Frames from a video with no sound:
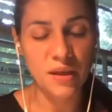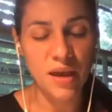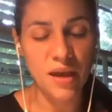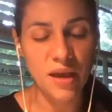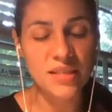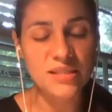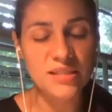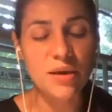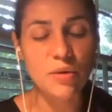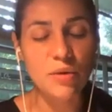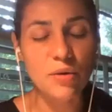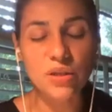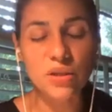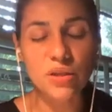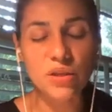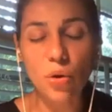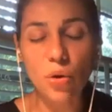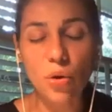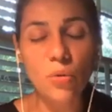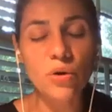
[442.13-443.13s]
as that we
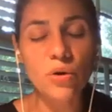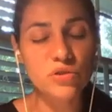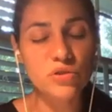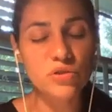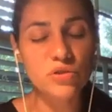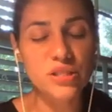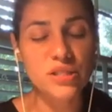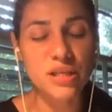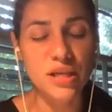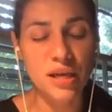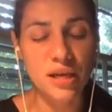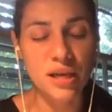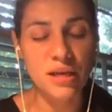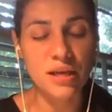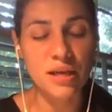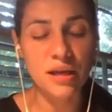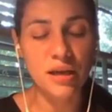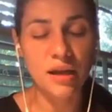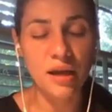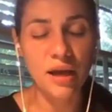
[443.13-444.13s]
don't
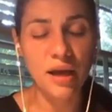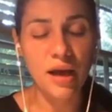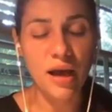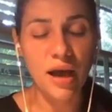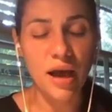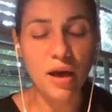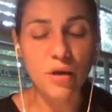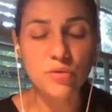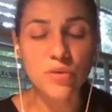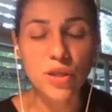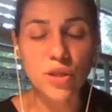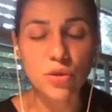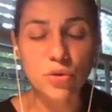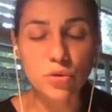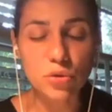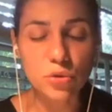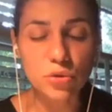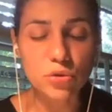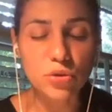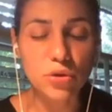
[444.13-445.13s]
understand how they
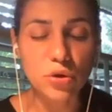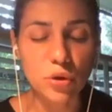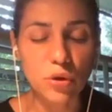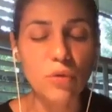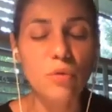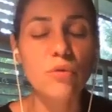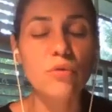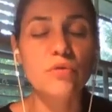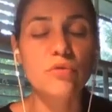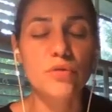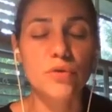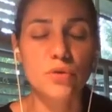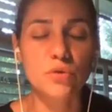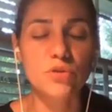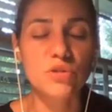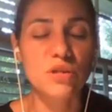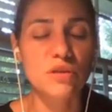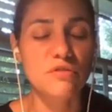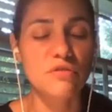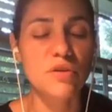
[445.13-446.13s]
could go
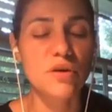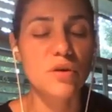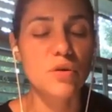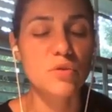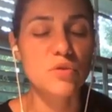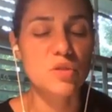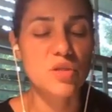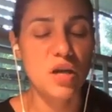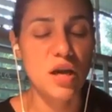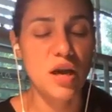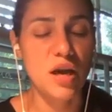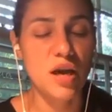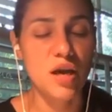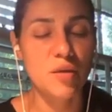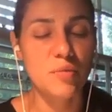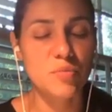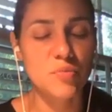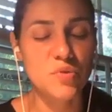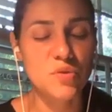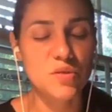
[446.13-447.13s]
through difficult
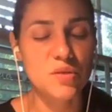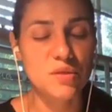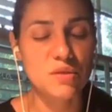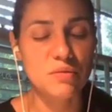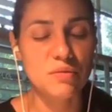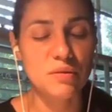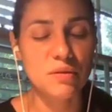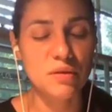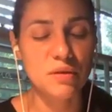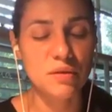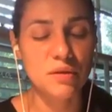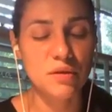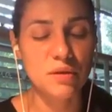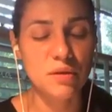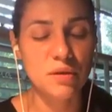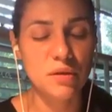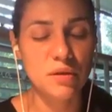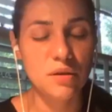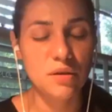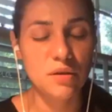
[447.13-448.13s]
times
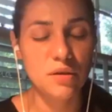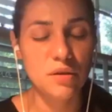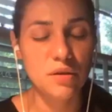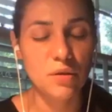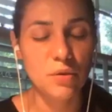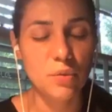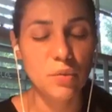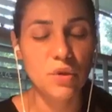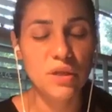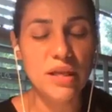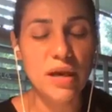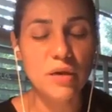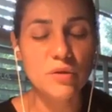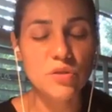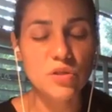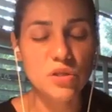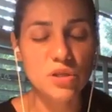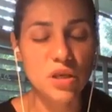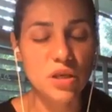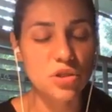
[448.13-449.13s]

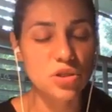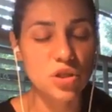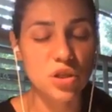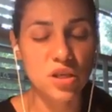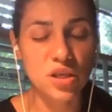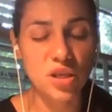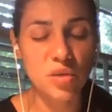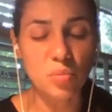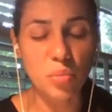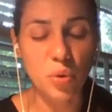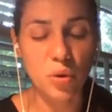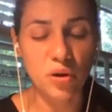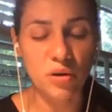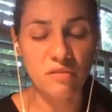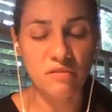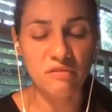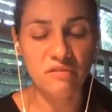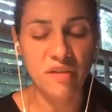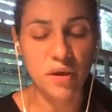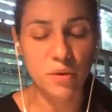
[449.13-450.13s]
without such an
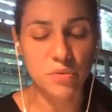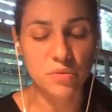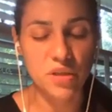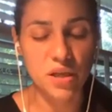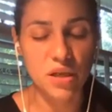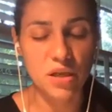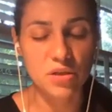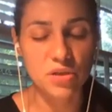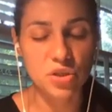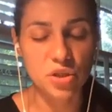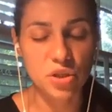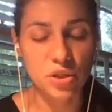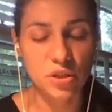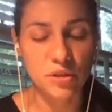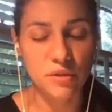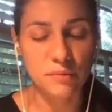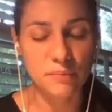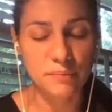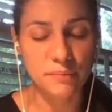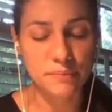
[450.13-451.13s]
important
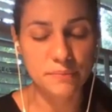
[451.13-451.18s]
foundation.